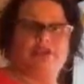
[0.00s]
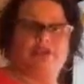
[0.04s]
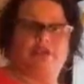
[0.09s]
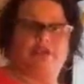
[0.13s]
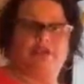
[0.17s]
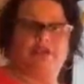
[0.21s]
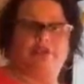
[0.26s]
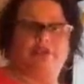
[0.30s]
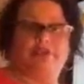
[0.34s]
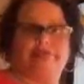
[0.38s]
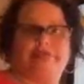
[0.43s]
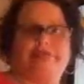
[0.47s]

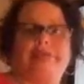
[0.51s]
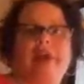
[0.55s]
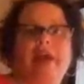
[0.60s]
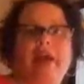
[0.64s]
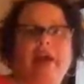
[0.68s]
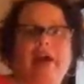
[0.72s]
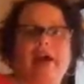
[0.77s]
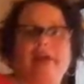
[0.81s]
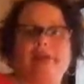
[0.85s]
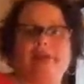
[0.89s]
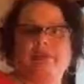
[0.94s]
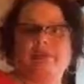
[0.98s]
phone.
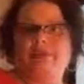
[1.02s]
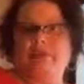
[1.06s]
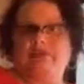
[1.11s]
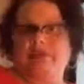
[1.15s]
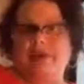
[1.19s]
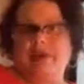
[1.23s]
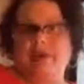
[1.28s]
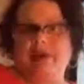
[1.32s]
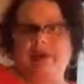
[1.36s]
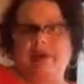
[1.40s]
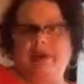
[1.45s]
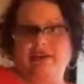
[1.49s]
I
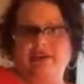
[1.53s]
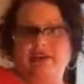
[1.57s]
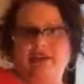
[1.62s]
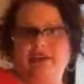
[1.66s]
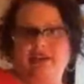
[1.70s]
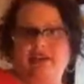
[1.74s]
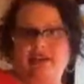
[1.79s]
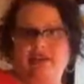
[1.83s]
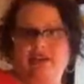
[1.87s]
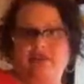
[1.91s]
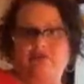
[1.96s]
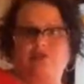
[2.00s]
remember back in the
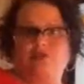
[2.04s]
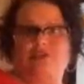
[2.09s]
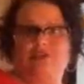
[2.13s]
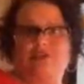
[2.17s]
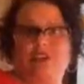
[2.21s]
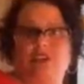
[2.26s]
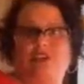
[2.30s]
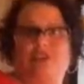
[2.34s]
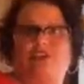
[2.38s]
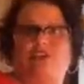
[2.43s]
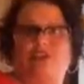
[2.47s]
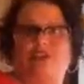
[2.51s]
day when we
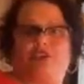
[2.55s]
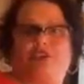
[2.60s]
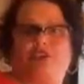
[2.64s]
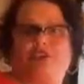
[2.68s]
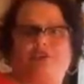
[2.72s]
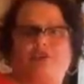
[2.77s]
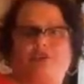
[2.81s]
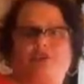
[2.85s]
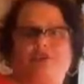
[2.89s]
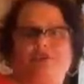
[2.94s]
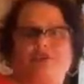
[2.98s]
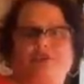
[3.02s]
had corded
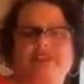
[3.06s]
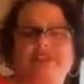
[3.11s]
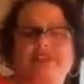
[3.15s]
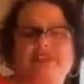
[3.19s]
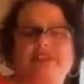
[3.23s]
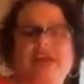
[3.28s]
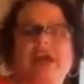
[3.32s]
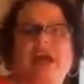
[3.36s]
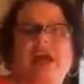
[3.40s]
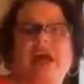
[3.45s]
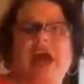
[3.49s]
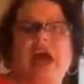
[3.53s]
phones,
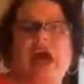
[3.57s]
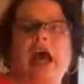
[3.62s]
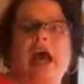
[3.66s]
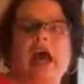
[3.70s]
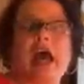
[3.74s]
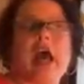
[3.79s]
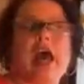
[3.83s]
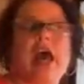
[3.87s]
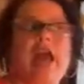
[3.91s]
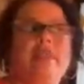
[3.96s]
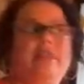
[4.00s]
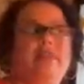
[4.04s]

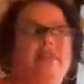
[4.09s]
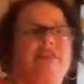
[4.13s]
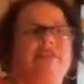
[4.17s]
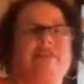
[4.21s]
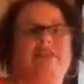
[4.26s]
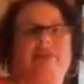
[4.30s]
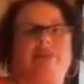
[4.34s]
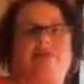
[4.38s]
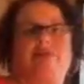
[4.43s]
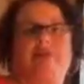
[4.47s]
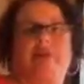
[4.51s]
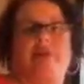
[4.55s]
I
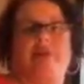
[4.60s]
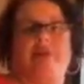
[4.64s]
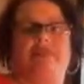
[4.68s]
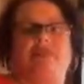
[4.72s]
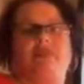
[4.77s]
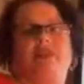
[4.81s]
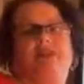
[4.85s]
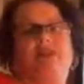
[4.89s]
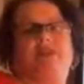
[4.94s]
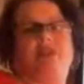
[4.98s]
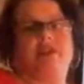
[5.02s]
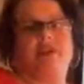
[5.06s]
literally would be on the
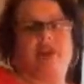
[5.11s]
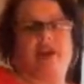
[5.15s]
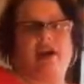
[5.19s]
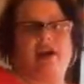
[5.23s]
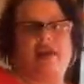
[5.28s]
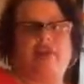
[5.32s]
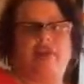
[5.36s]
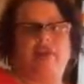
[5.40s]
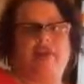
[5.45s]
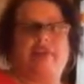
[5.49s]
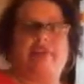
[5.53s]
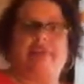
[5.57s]
phone for an
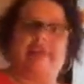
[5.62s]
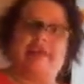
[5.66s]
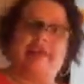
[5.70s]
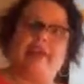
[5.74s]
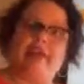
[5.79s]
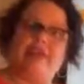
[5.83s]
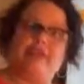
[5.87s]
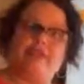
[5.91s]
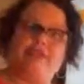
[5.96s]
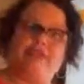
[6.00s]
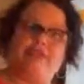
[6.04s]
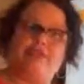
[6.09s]
hour, laying
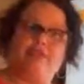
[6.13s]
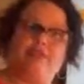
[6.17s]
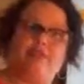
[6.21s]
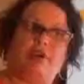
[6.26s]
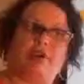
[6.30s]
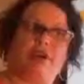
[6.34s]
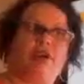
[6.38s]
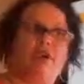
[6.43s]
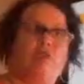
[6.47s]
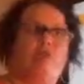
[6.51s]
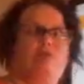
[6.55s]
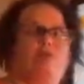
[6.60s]
on the
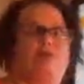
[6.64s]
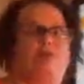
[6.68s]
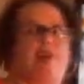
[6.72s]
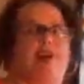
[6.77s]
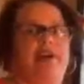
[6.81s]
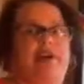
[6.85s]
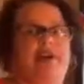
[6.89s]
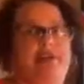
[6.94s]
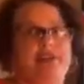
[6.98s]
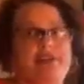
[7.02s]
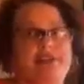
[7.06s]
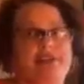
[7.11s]
floor
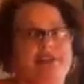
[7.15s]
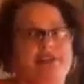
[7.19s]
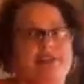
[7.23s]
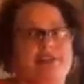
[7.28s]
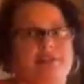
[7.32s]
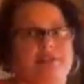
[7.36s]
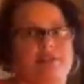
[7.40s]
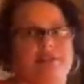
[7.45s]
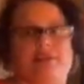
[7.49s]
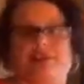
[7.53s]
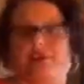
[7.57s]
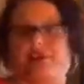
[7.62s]
right next to the
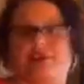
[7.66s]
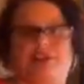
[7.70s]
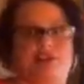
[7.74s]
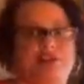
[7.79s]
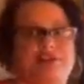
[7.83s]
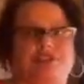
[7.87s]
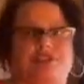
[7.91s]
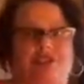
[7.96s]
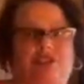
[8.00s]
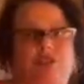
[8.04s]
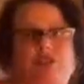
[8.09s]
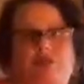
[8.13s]
cord
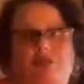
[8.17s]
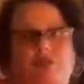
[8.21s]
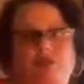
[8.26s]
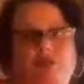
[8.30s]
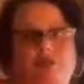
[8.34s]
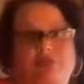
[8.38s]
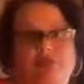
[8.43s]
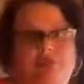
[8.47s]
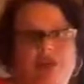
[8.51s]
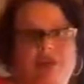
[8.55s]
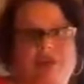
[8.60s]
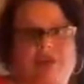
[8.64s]
because you can't move
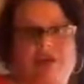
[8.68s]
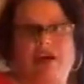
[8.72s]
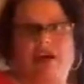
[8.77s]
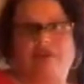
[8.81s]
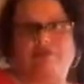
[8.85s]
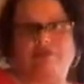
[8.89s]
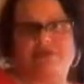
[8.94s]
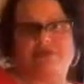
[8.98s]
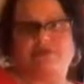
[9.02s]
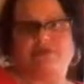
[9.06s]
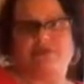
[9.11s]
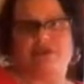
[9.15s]
around the
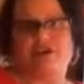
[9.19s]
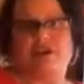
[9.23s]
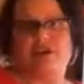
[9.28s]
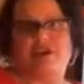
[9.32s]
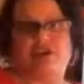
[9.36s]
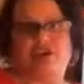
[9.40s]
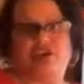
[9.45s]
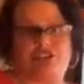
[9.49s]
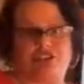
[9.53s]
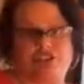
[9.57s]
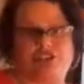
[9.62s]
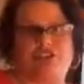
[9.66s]
house with it.
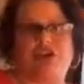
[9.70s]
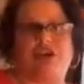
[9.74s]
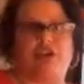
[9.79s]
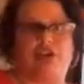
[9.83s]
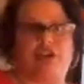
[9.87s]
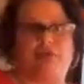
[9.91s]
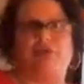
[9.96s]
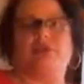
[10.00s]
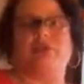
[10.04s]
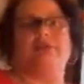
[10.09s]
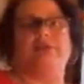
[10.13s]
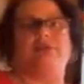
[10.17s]
You're stuck
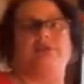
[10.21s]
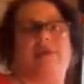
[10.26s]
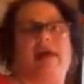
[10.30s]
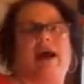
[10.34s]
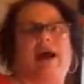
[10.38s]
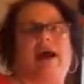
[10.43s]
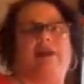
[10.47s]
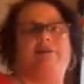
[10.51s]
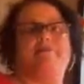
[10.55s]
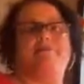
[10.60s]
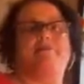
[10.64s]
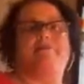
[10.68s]
in one spot.